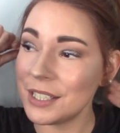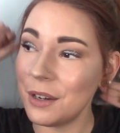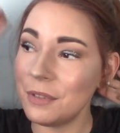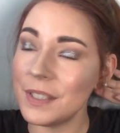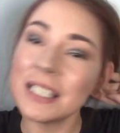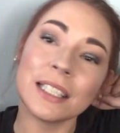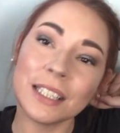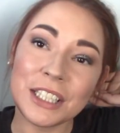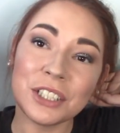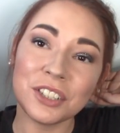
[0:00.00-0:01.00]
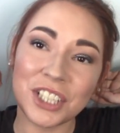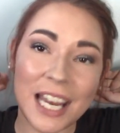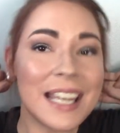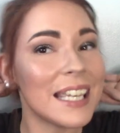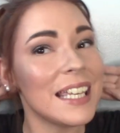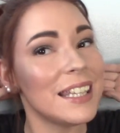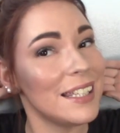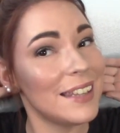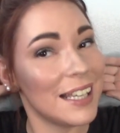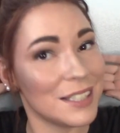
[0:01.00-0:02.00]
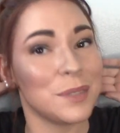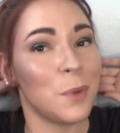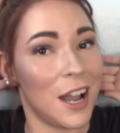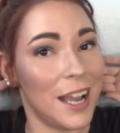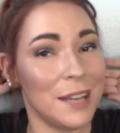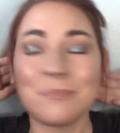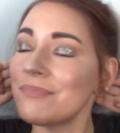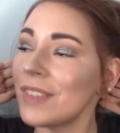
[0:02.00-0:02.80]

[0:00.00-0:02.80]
So if it's a little shaky, then that's why.